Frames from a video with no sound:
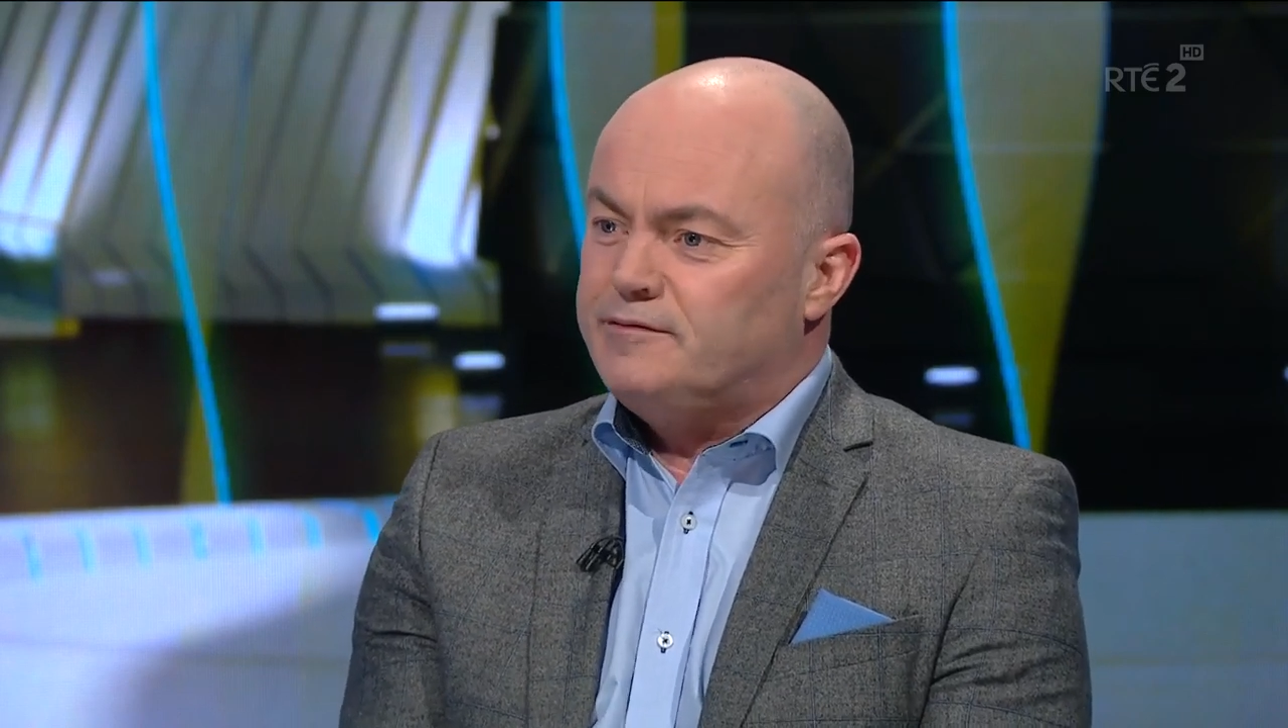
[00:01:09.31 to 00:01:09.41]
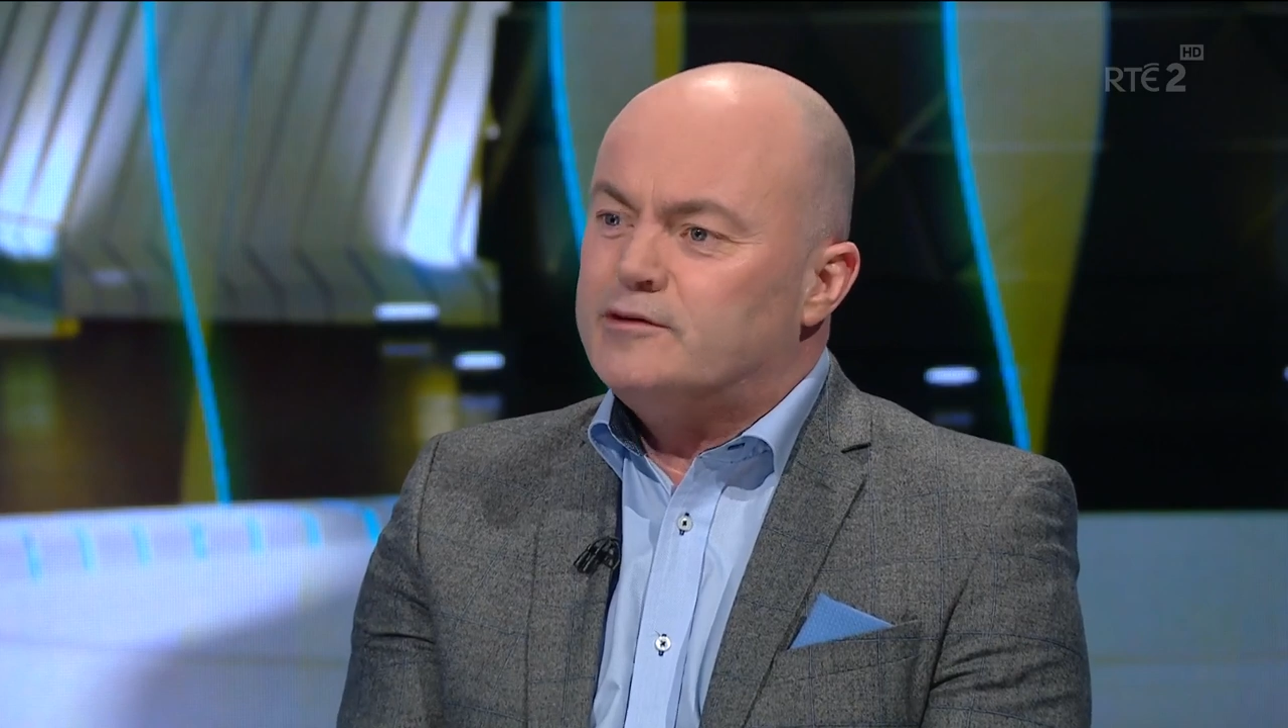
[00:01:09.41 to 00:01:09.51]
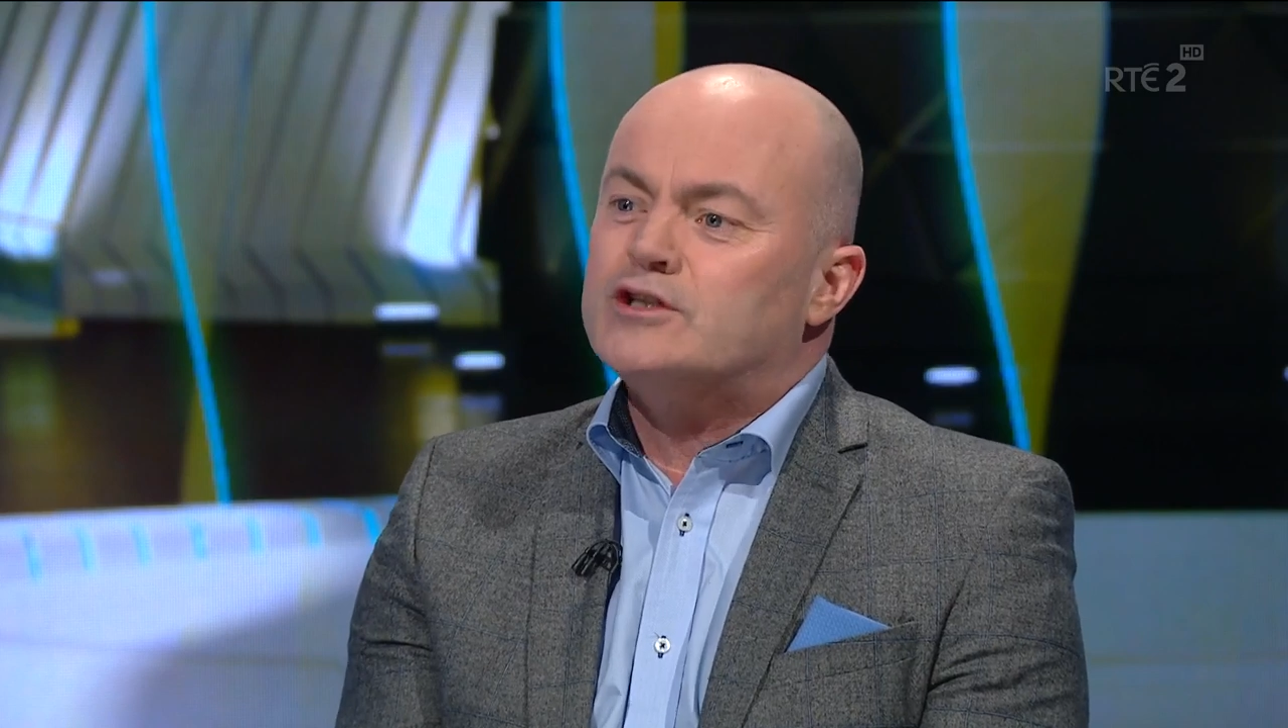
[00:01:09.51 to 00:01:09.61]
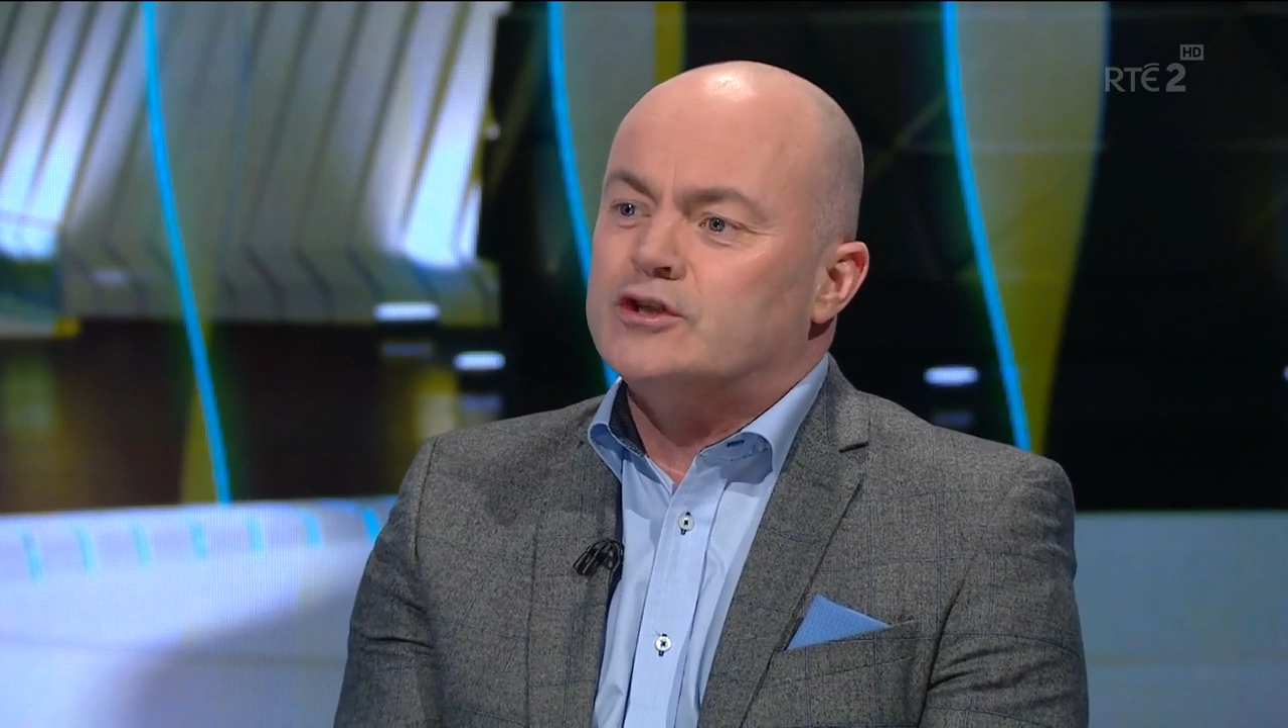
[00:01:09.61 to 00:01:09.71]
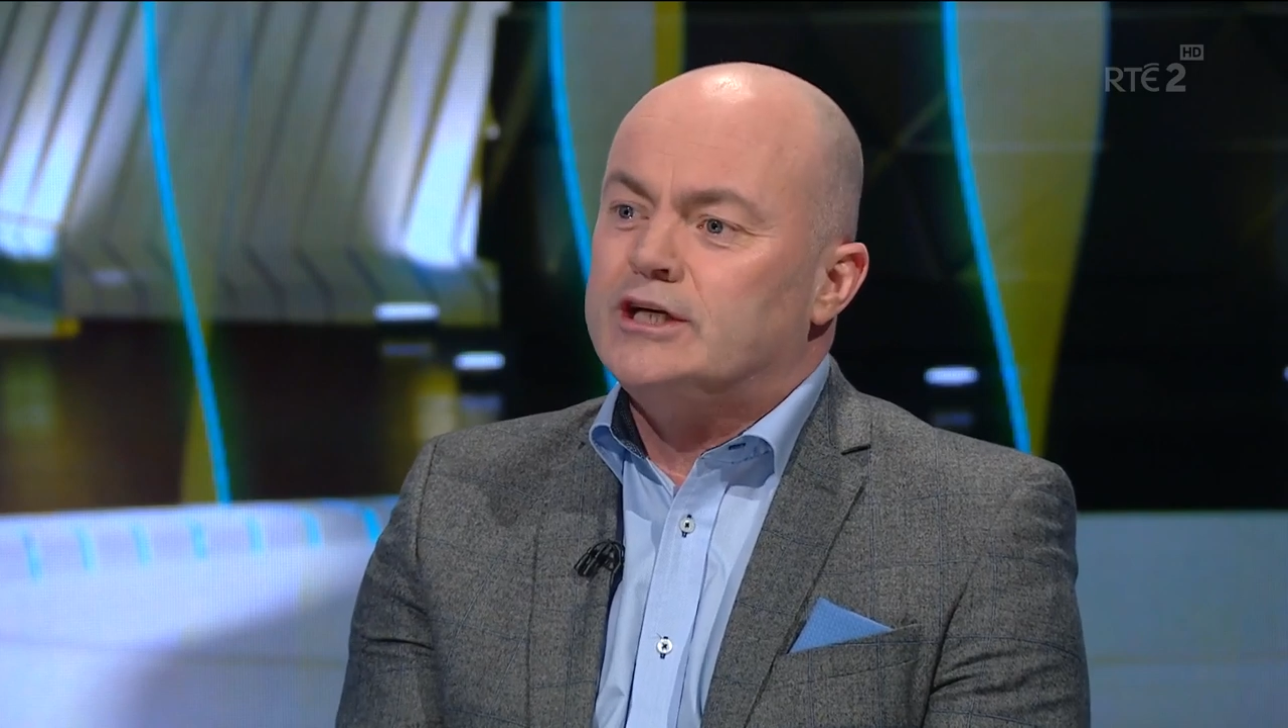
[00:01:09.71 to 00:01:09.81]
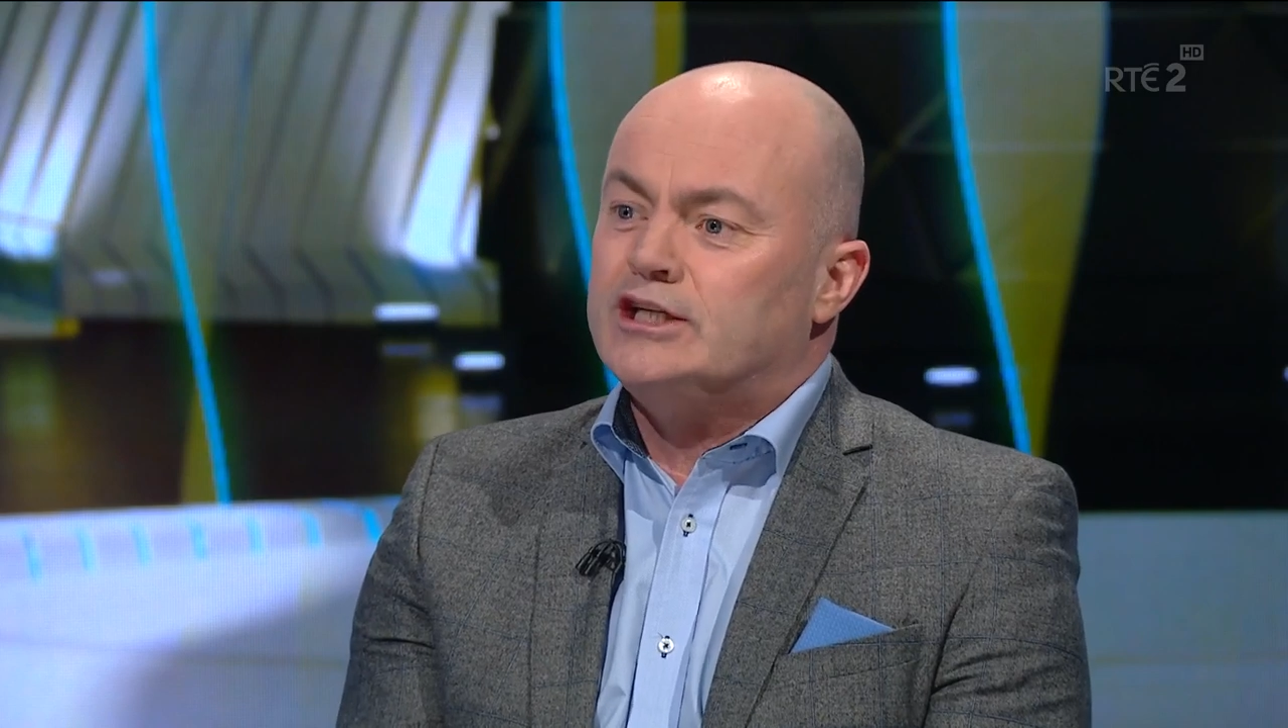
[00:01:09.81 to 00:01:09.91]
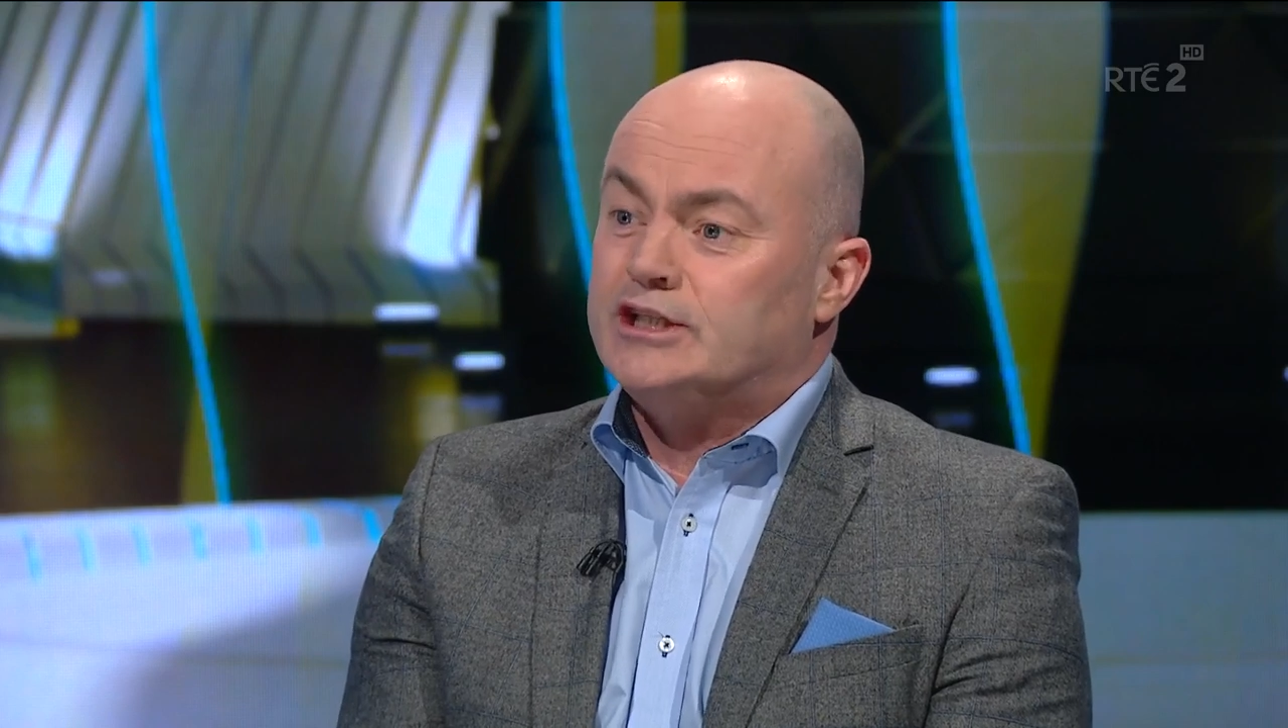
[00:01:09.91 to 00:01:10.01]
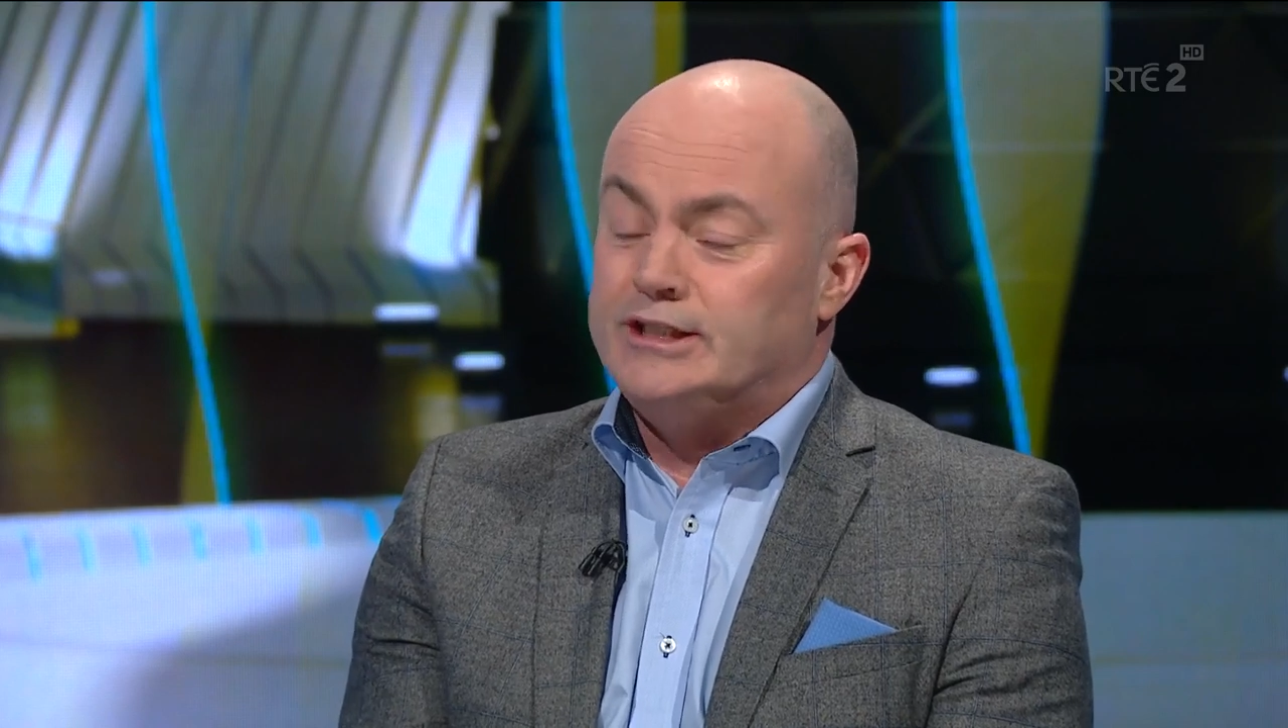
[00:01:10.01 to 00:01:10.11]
frustration,